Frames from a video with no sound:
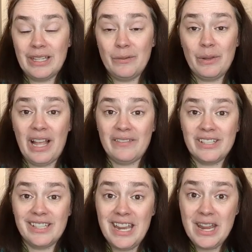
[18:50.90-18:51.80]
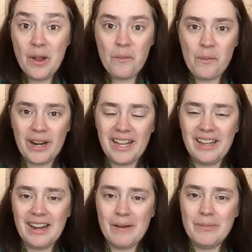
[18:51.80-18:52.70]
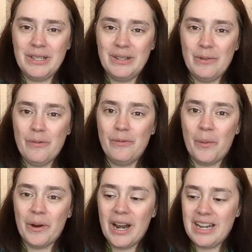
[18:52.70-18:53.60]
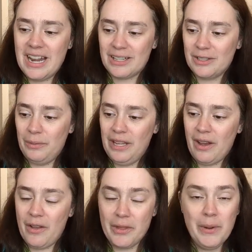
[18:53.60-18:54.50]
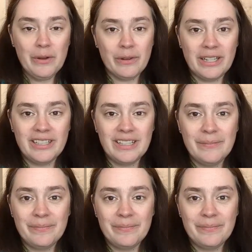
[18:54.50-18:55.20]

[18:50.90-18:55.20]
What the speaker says: we'll have to see what I get up to for next week on the book front.